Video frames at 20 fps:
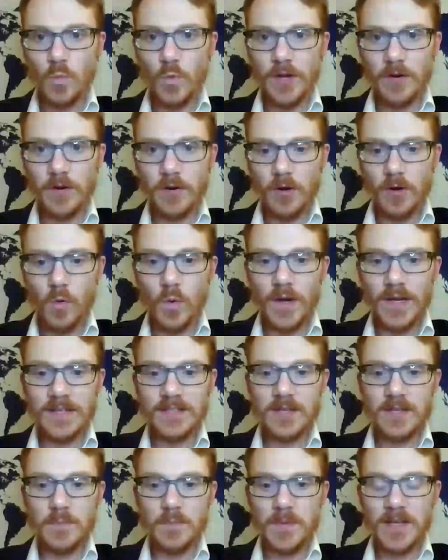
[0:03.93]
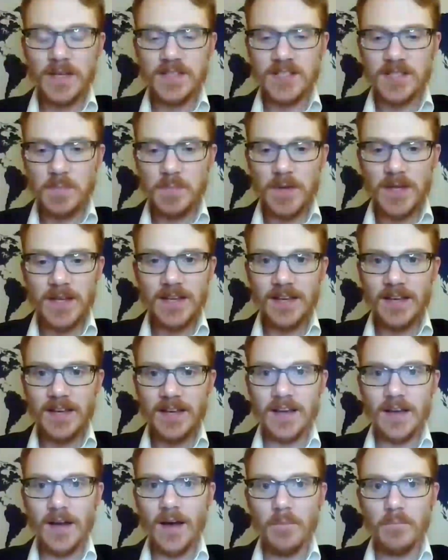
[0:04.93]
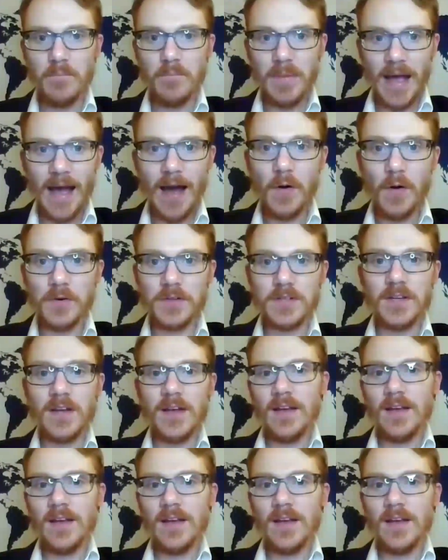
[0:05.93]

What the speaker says: we are going to be speaking about